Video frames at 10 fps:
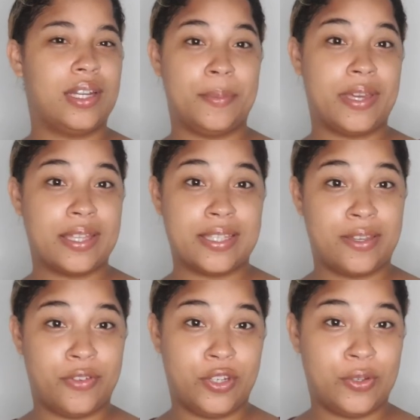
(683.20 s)
I'm better
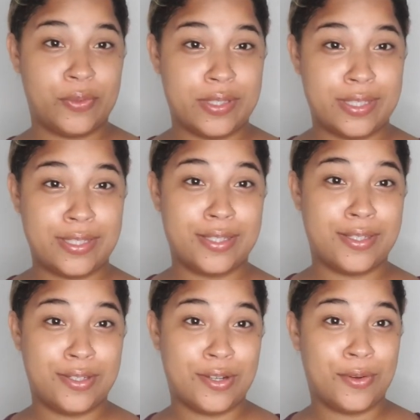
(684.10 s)
if you don't
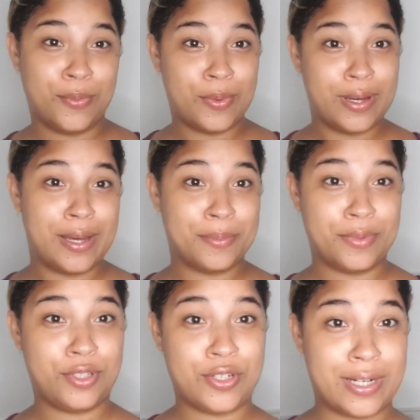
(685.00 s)
know what I'm
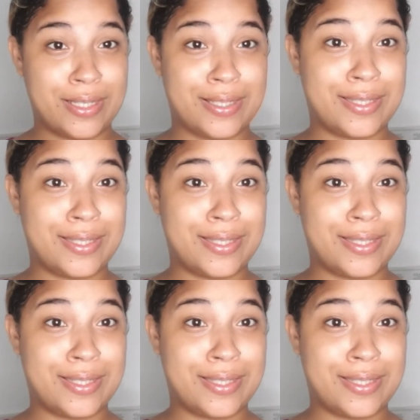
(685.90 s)
trying to